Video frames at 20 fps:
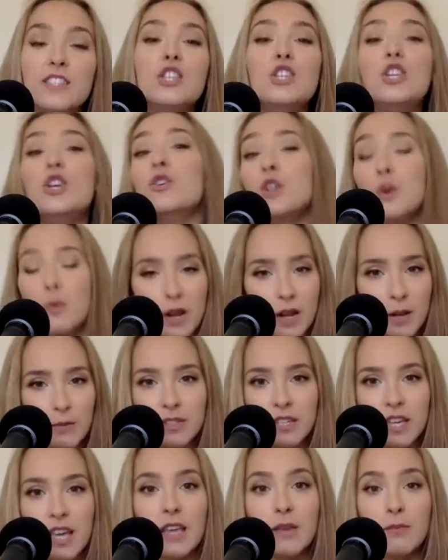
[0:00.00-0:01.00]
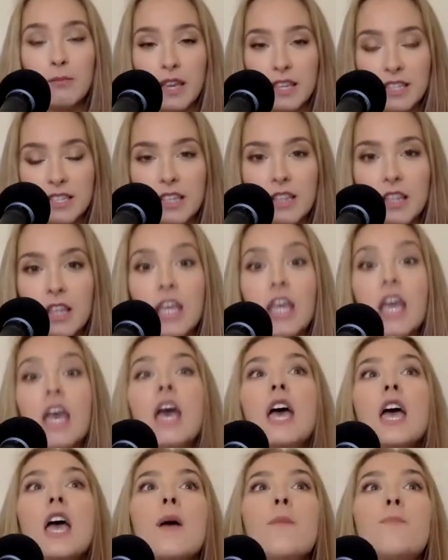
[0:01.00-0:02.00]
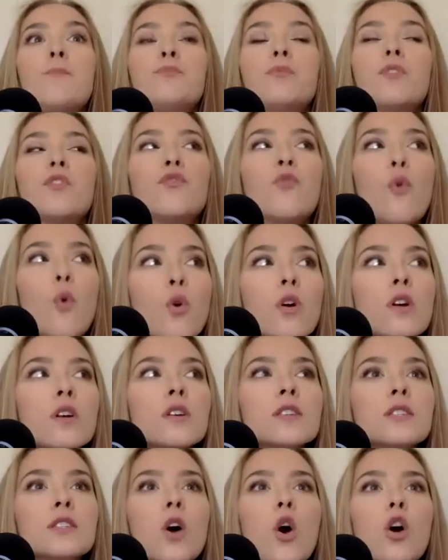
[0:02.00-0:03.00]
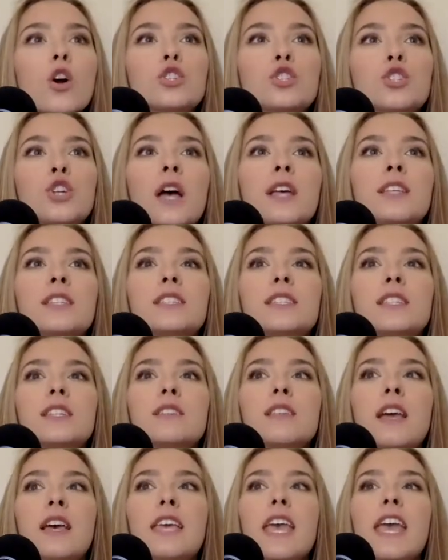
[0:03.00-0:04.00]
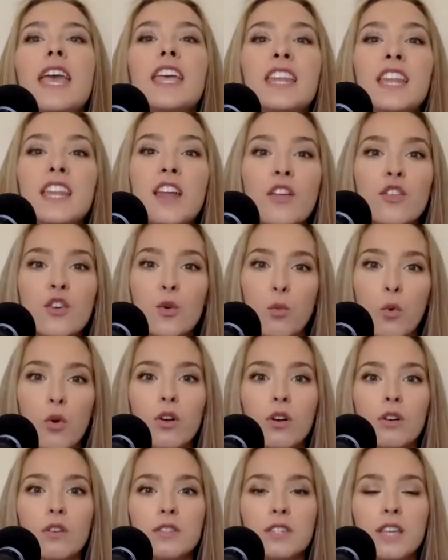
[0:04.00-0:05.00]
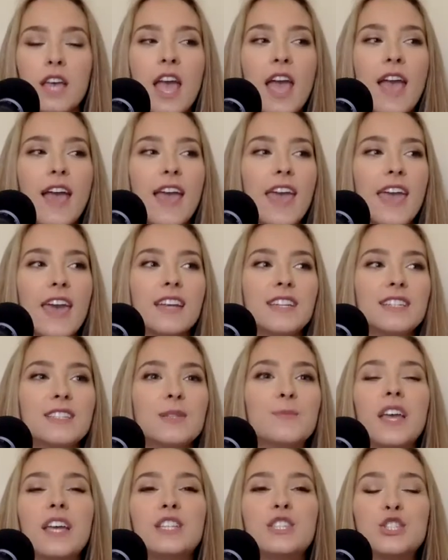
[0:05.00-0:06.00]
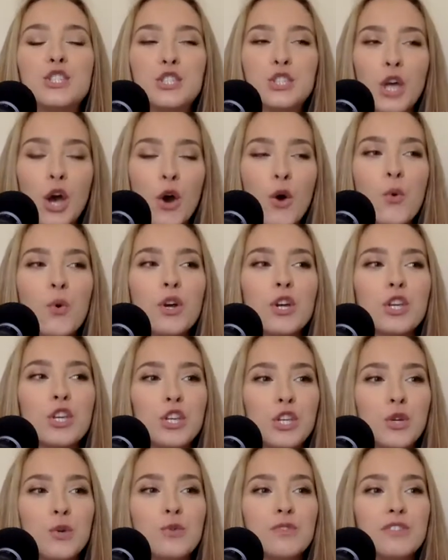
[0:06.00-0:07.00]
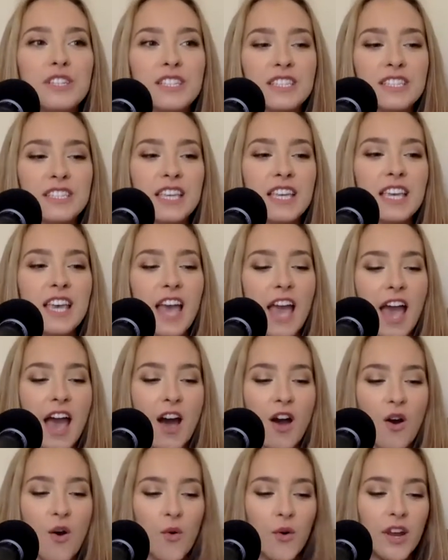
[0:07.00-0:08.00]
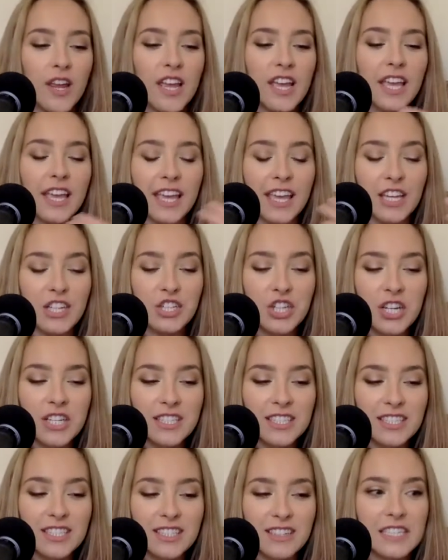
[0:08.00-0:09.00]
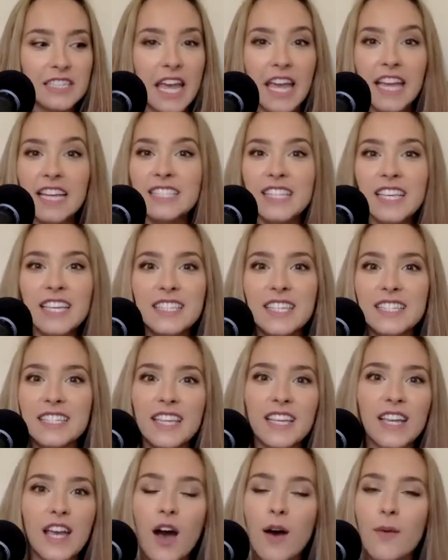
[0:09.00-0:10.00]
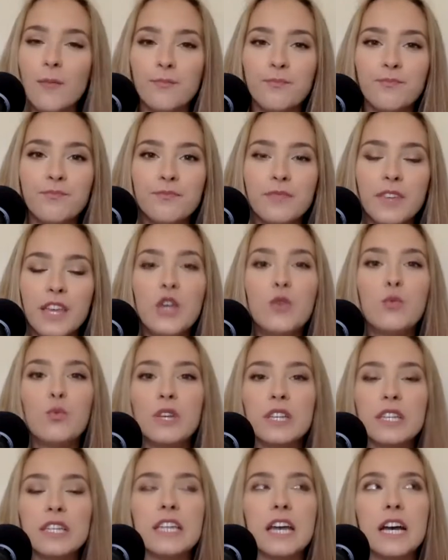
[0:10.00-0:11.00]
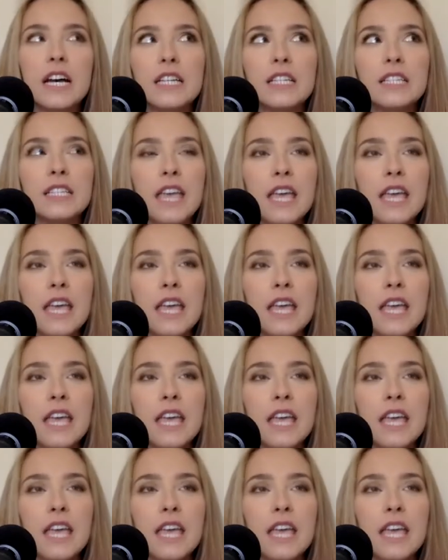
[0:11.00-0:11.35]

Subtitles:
You know what I'm saying, basically. 4s are just like in another world. And it's so cute to see how he just takes things as they come. He really does.